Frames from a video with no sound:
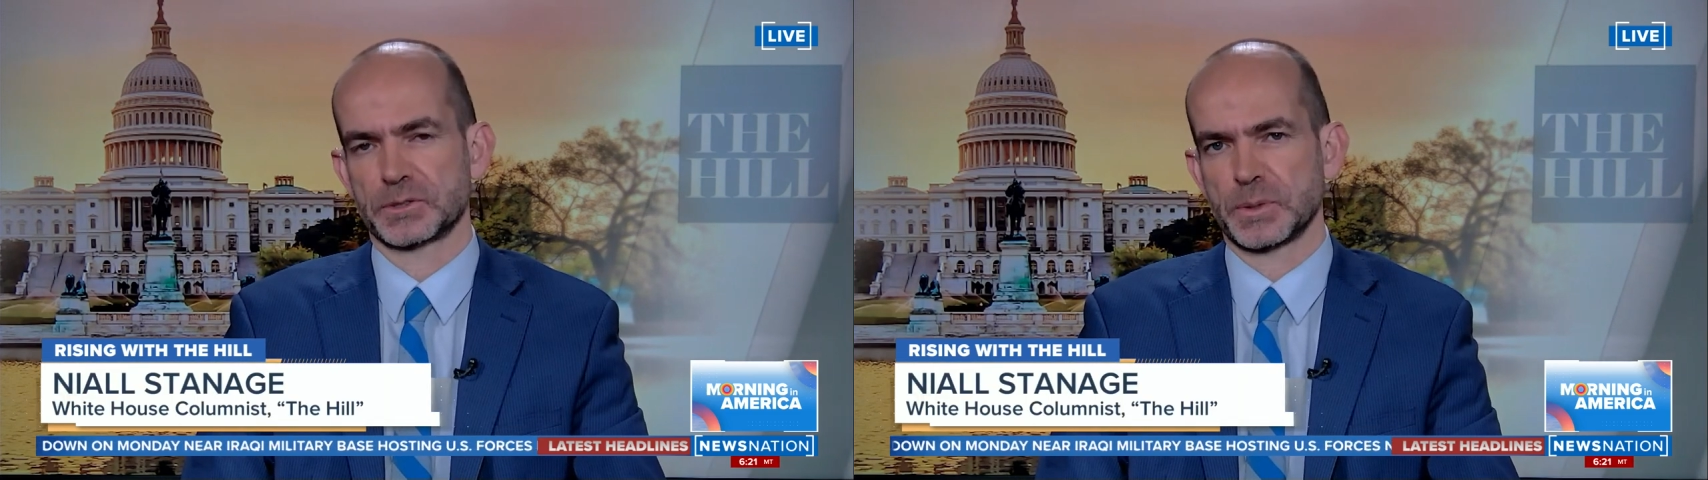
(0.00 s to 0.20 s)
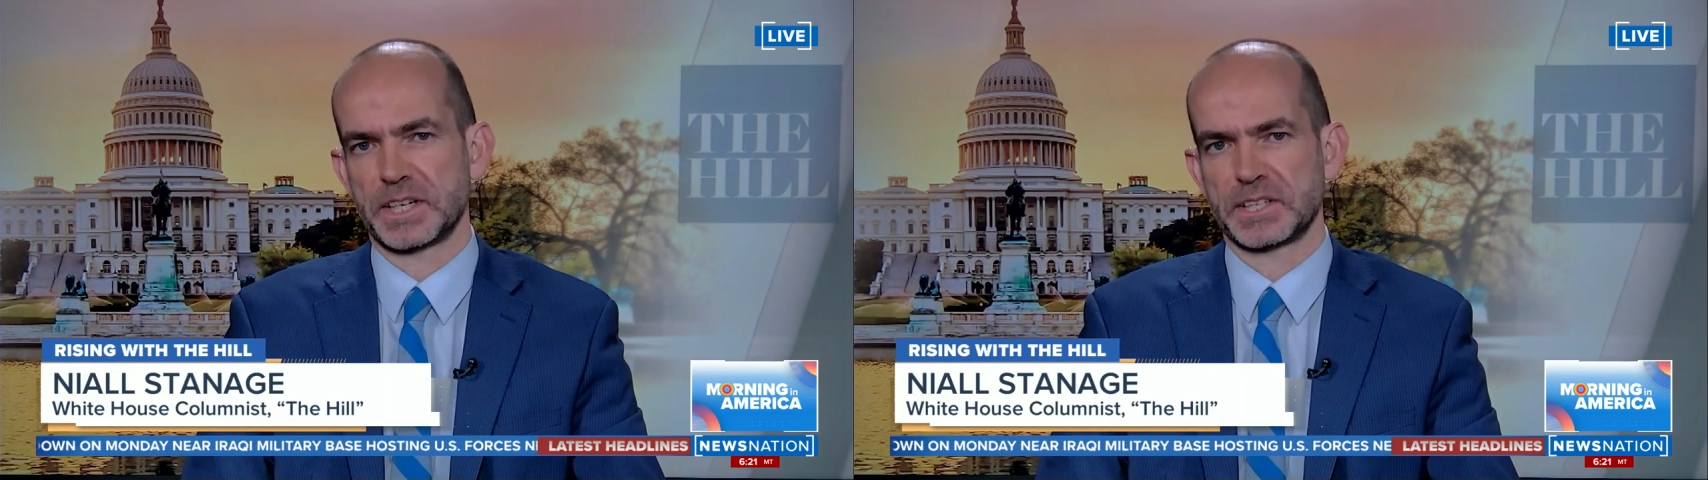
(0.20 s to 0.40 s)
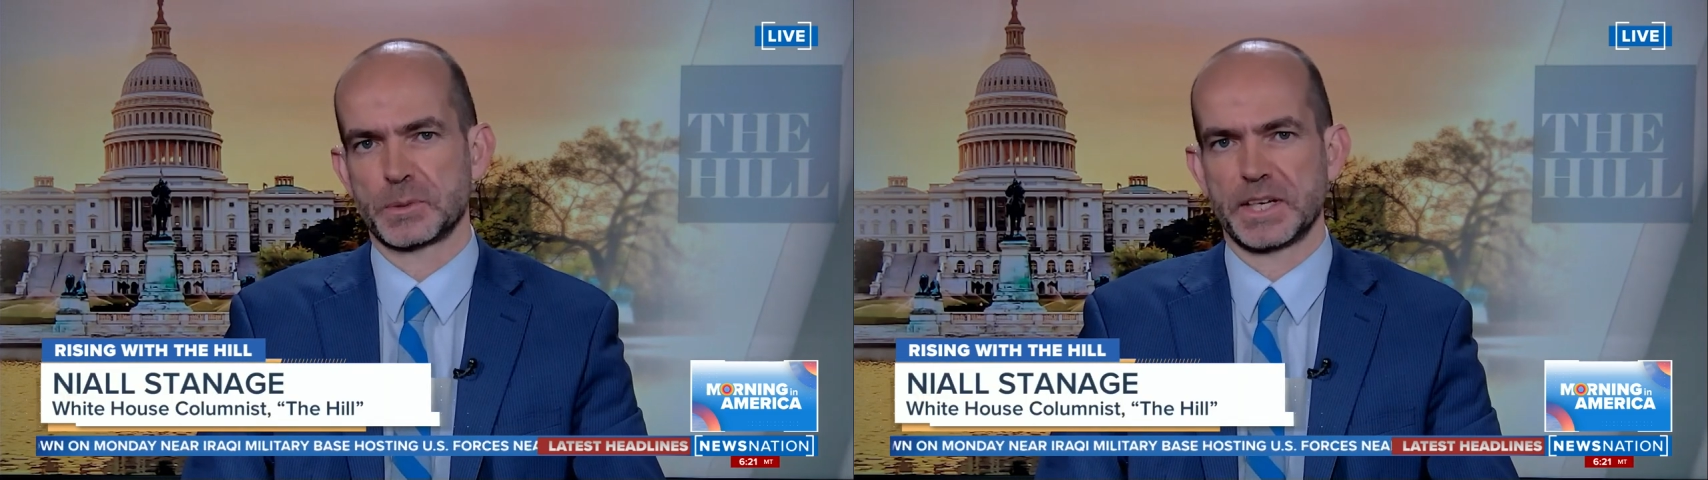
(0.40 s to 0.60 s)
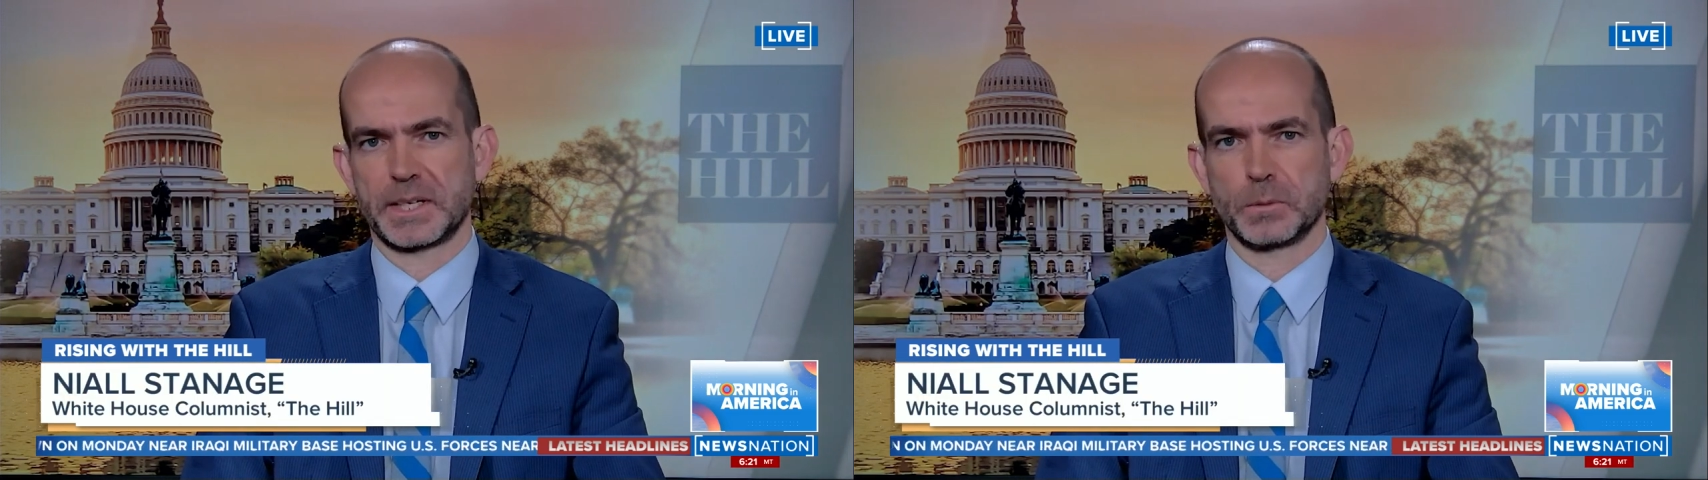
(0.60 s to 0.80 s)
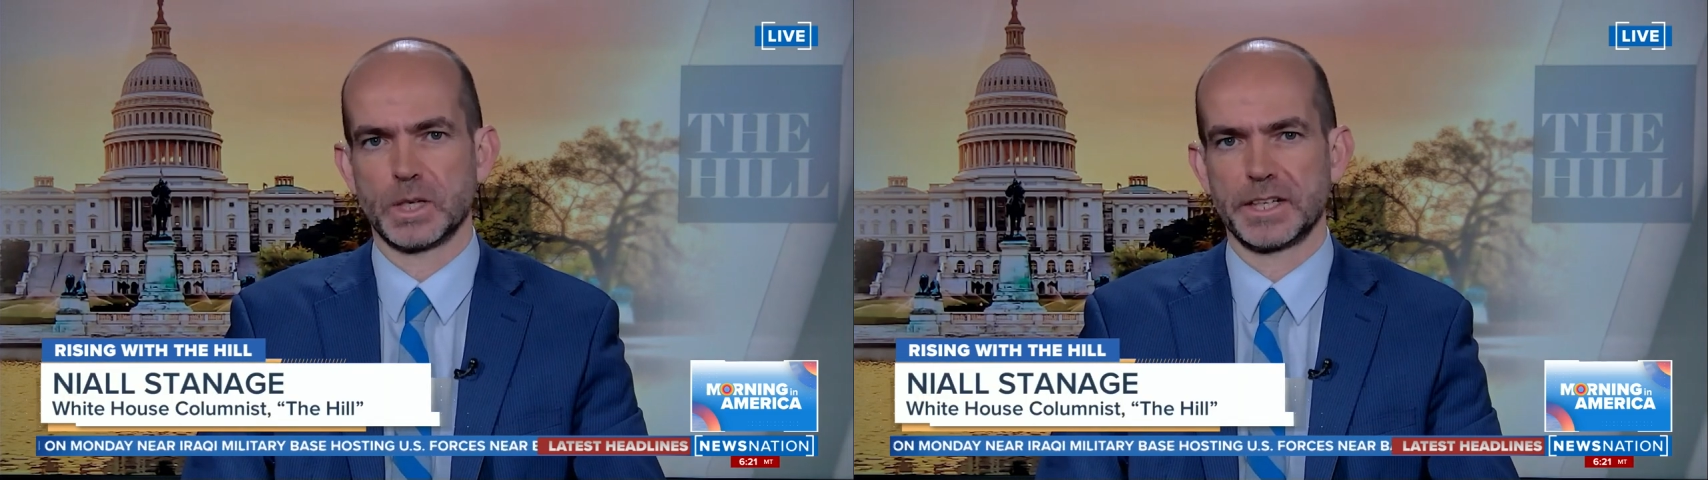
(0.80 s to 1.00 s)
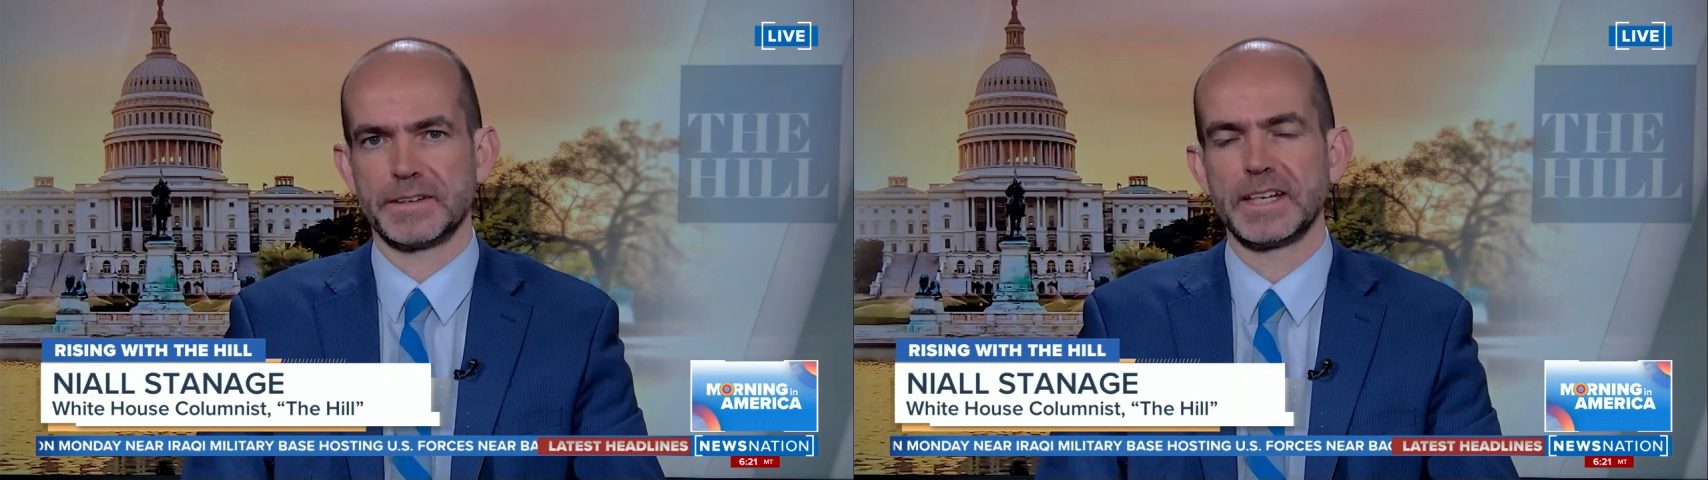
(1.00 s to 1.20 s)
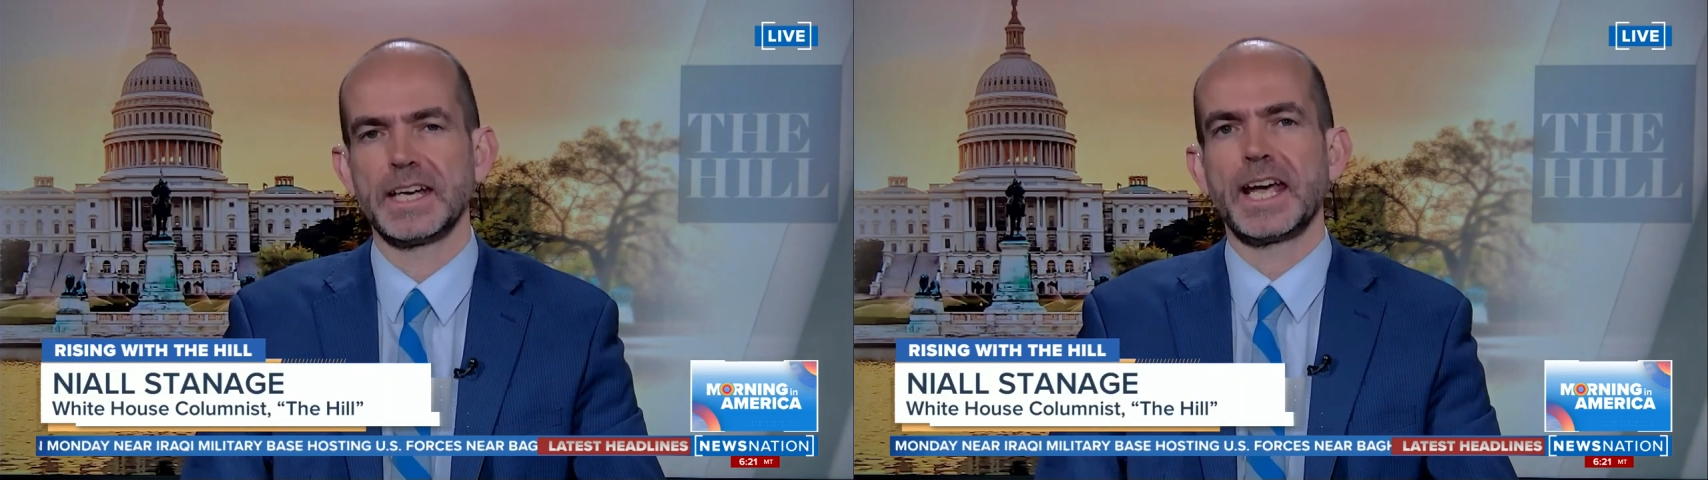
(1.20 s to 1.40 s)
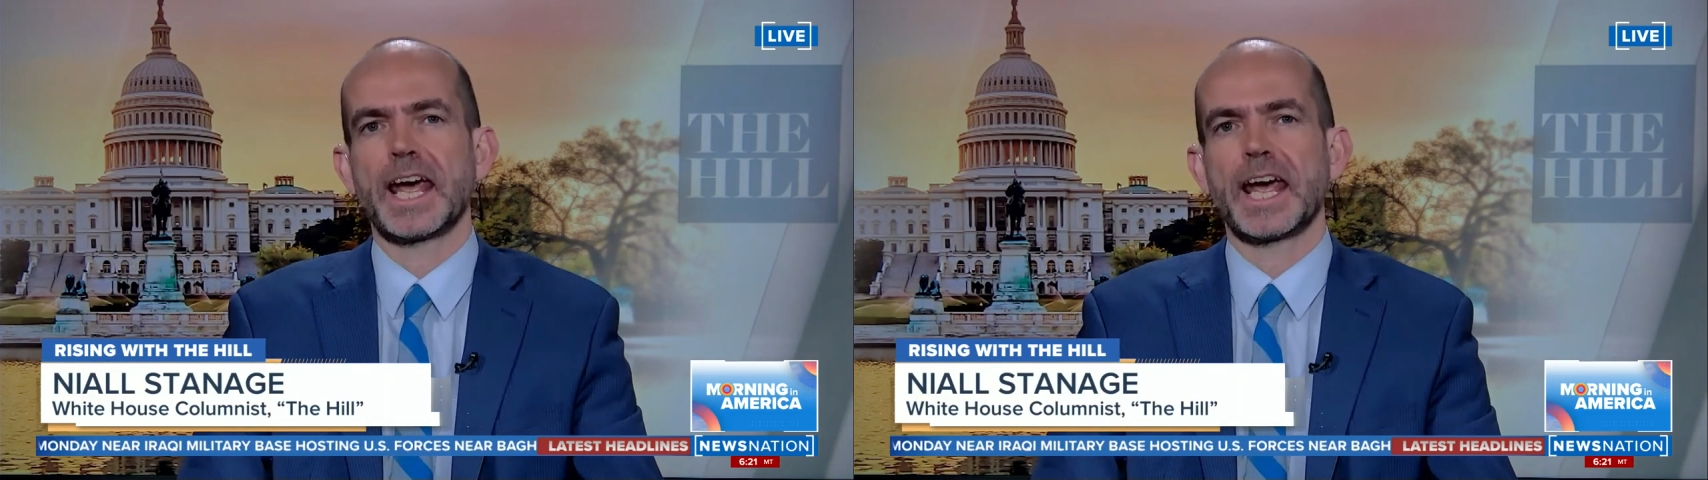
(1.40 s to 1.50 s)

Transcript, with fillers: 2021.